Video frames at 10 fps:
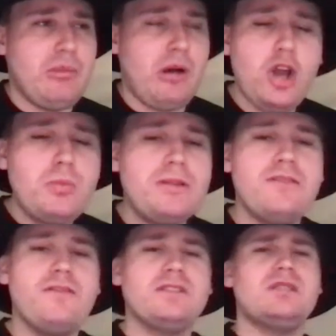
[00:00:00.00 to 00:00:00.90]
Hoping
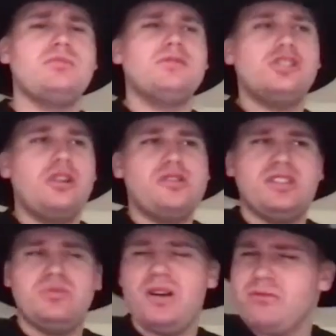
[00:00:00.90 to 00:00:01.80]
for some shows
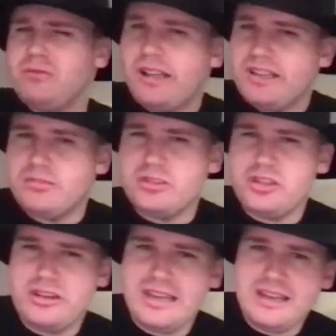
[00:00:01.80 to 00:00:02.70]
as well. We'll play some
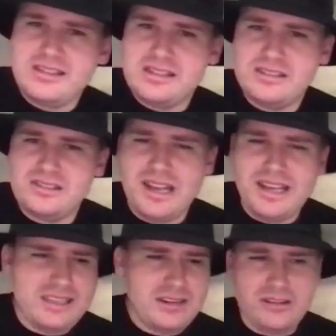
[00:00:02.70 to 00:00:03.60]
showcases,
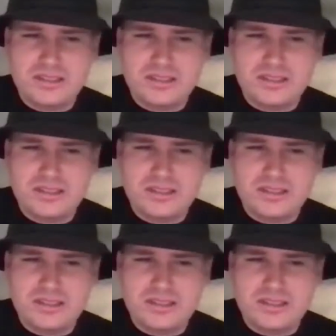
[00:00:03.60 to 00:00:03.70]
like